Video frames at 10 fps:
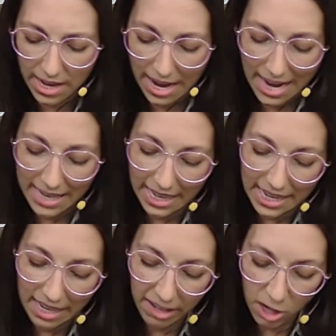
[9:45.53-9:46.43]
And a
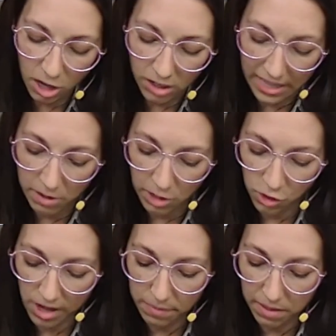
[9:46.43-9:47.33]
canary called out in a
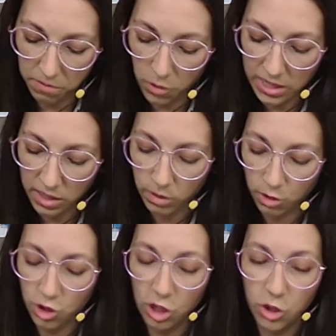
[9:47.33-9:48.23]
trembling voice to its
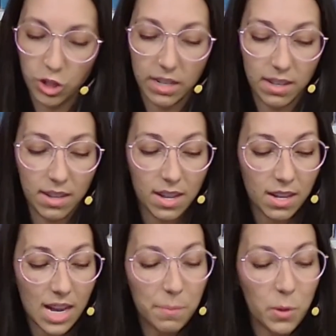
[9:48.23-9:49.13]
children,
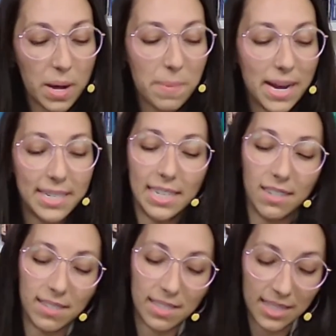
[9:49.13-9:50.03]
Come away, my
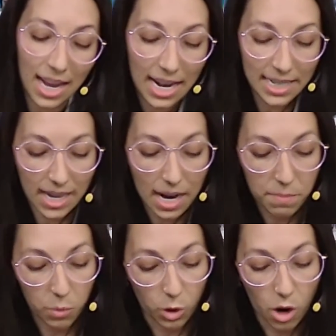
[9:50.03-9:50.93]
dears, it's high time
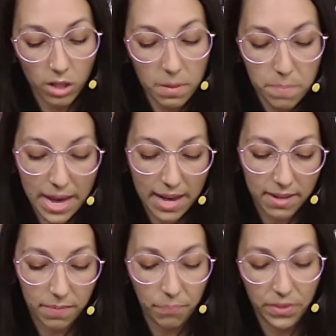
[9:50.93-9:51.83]
you were all in bed.
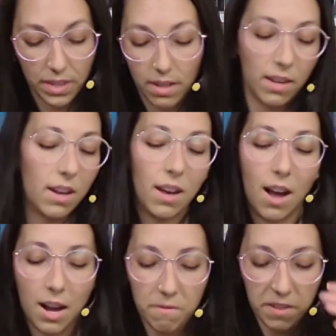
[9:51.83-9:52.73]

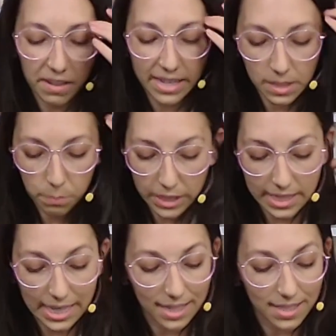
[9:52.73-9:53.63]
On various
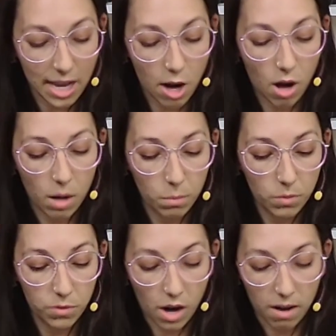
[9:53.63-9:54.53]
pretexts, they all
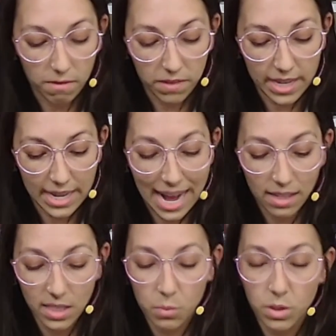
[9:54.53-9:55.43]
moved off, and
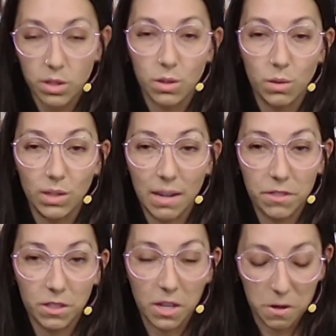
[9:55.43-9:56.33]
Alice was soon left
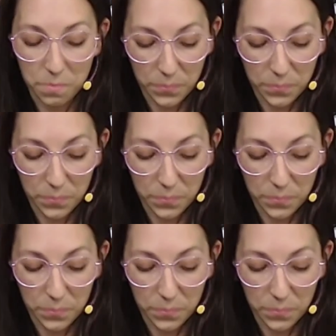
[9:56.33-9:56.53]
alone.